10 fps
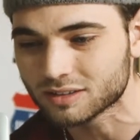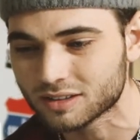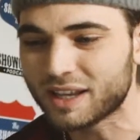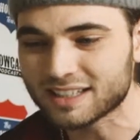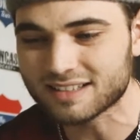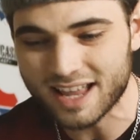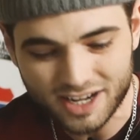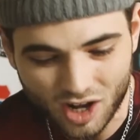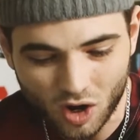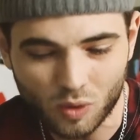Because they
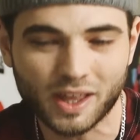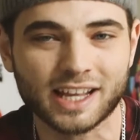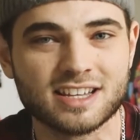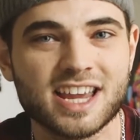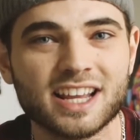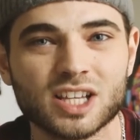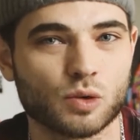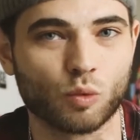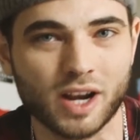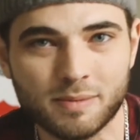know they can take this
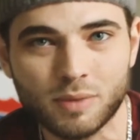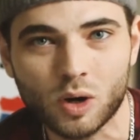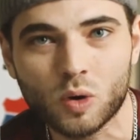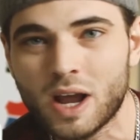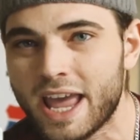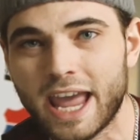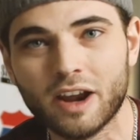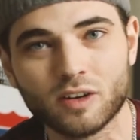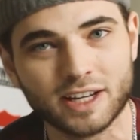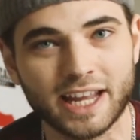
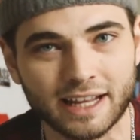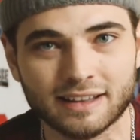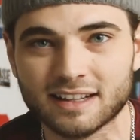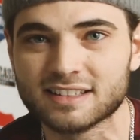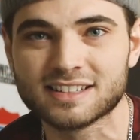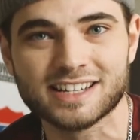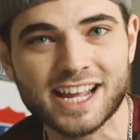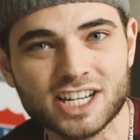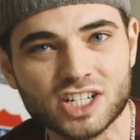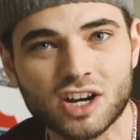rainbow-haired kid that
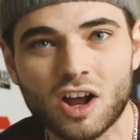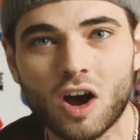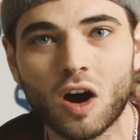snitched